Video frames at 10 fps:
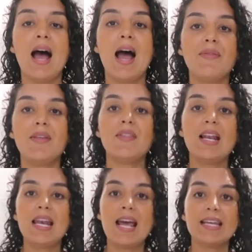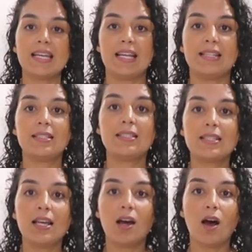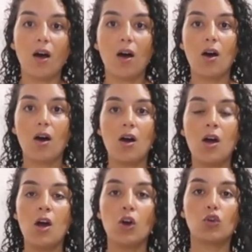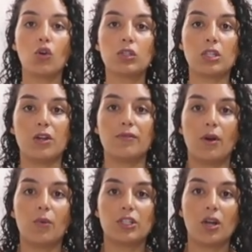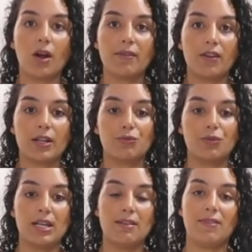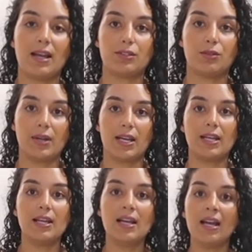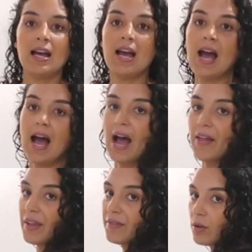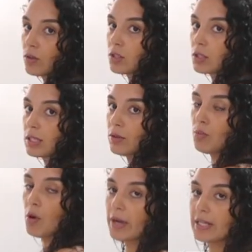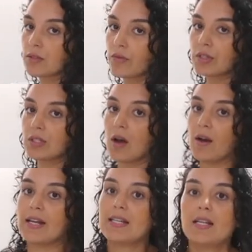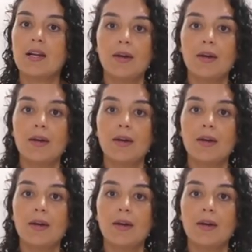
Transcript: And then the leggings, are crossover, which I find really flattering. And they've got little pockets on the side,